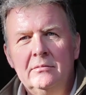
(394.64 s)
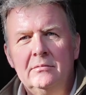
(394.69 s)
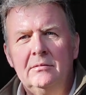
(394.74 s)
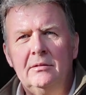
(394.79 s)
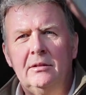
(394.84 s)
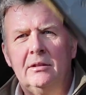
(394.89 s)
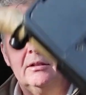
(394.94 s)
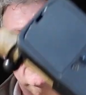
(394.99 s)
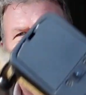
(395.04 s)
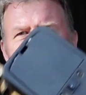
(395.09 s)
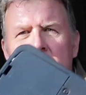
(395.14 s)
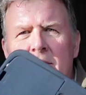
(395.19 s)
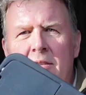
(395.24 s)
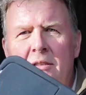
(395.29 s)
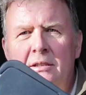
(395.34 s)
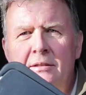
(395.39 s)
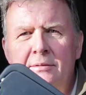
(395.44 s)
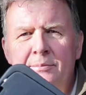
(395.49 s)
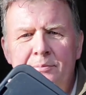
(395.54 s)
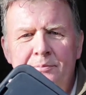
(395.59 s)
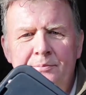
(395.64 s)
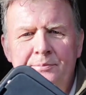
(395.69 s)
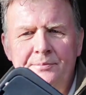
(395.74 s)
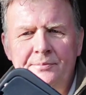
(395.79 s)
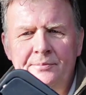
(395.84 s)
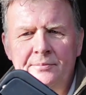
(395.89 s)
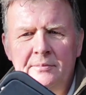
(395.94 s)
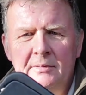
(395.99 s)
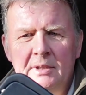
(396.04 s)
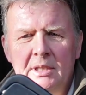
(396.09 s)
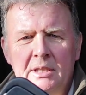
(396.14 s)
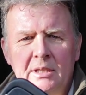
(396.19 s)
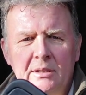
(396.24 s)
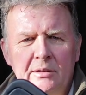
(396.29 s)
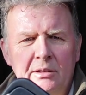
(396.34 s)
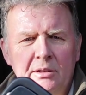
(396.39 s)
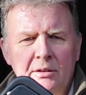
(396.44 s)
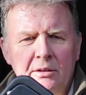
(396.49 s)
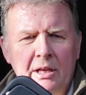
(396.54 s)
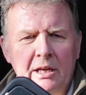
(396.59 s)
You can't see it now. So
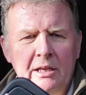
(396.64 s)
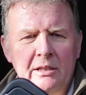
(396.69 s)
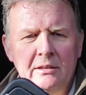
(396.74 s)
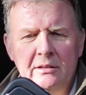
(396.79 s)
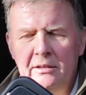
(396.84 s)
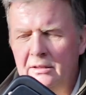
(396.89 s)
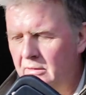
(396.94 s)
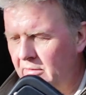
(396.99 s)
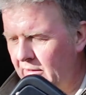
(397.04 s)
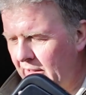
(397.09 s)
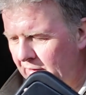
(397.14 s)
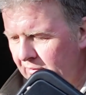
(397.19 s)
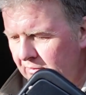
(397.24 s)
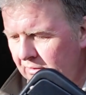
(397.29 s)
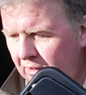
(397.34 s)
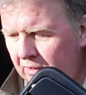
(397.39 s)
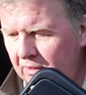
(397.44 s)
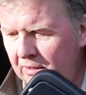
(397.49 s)
we knock that into the ground,